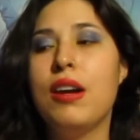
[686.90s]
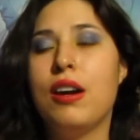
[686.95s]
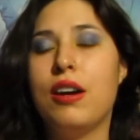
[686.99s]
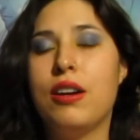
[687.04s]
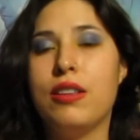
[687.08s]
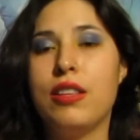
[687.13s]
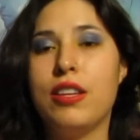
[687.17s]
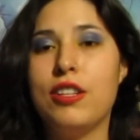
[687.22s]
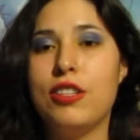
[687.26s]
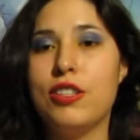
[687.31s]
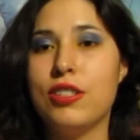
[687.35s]
Are
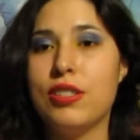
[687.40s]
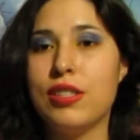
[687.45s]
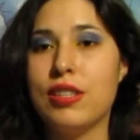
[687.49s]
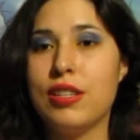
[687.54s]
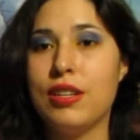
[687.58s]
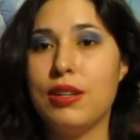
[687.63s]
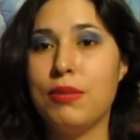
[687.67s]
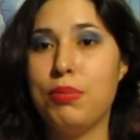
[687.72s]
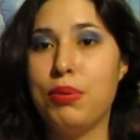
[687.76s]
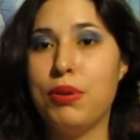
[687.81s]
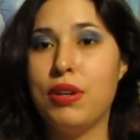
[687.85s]
they just going
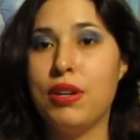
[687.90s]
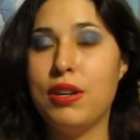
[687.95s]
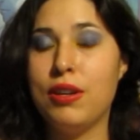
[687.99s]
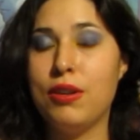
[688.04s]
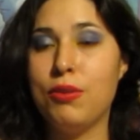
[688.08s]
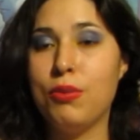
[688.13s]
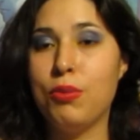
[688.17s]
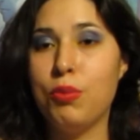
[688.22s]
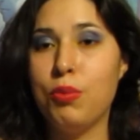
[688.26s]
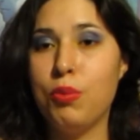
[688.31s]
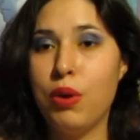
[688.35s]
to put it
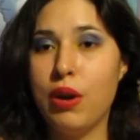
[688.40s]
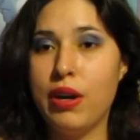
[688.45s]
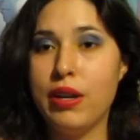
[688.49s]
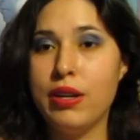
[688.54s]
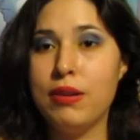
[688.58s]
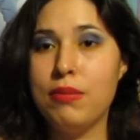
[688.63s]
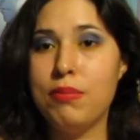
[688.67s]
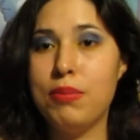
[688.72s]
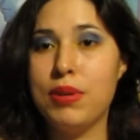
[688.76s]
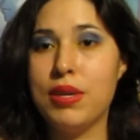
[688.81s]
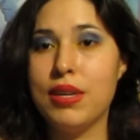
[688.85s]
in
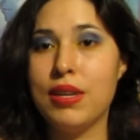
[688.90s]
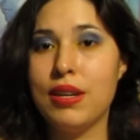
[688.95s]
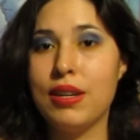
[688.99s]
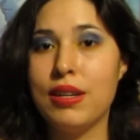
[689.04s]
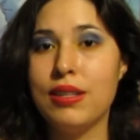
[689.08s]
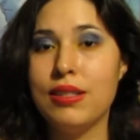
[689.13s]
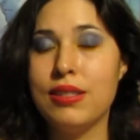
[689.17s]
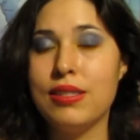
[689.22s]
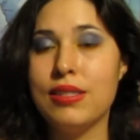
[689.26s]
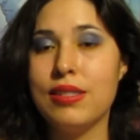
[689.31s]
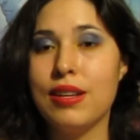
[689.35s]
one
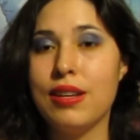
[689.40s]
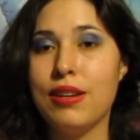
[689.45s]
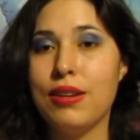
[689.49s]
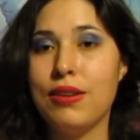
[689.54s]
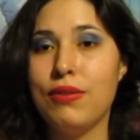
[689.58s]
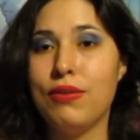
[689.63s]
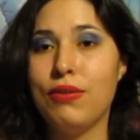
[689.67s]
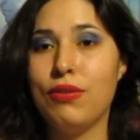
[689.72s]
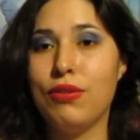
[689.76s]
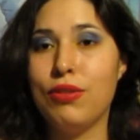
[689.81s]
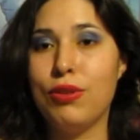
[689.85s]
because
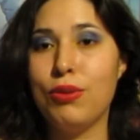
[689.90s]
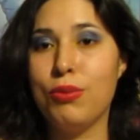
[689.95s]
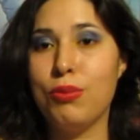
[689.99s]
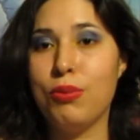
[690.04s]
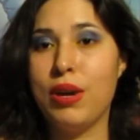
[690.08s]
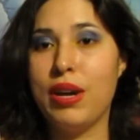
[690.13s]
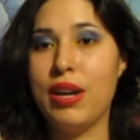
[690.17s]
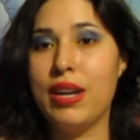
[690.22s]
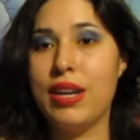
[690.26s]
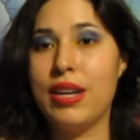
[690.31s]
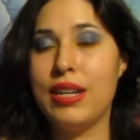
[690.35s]
of the
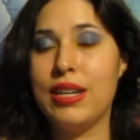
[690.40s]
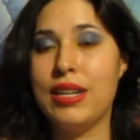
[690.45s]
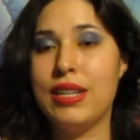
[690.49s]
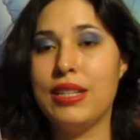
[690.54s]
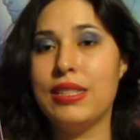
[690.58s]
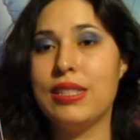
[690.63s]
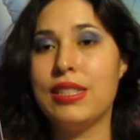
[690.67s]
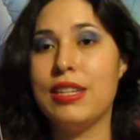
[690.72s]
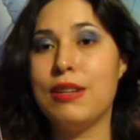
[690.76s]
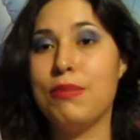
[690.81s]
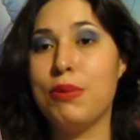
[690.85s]
way it
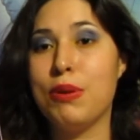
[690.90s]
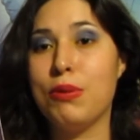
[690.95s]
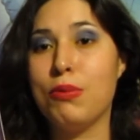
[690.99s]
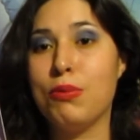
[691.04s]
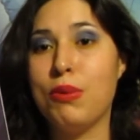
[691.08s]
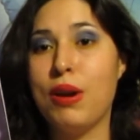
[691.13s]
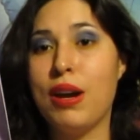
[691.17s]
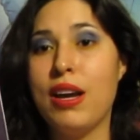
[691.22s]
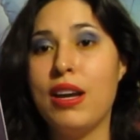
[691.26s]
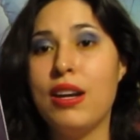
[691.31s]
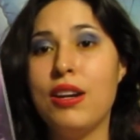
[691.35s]
needs to be
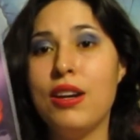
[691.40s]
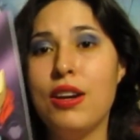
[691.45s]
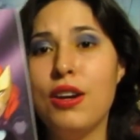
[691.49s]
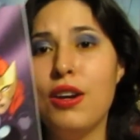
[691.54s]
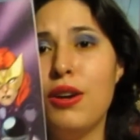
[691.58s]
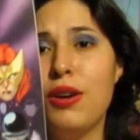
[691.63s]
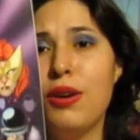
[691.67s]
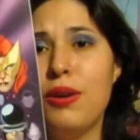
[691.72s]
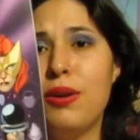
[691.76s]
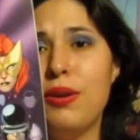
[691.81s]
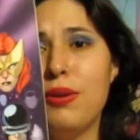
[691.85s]
read?
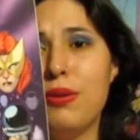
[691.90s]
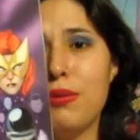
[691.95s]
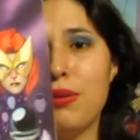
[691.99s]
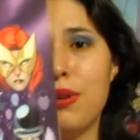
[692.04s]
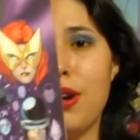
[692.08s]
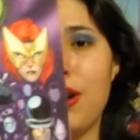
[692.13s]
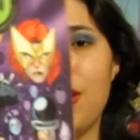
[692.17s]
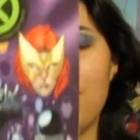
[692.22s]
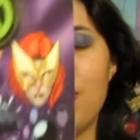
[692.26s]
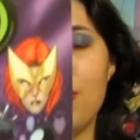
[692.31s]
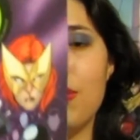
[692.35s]
Who
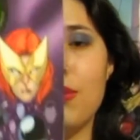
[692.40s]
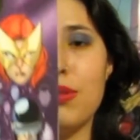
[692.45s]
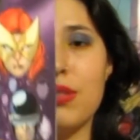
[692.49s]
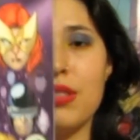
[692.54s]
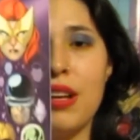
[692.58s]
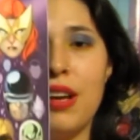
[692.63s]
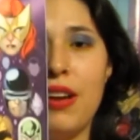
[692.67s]
knows?